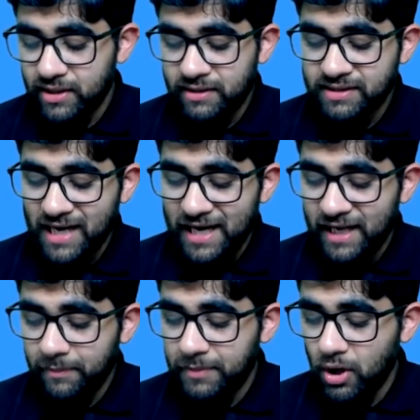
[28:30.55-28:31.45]

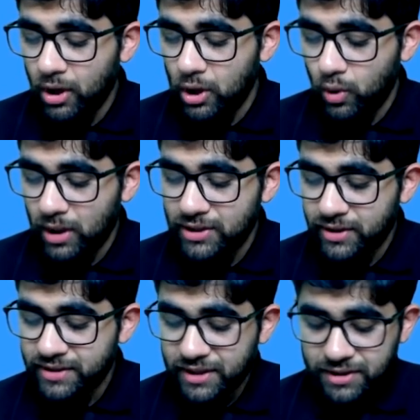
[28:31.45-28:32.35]
residing beyond local
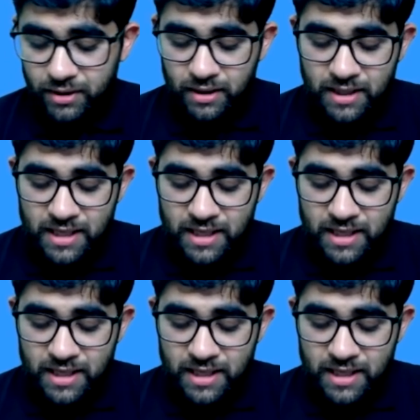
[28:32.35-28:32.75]
jurisdiction,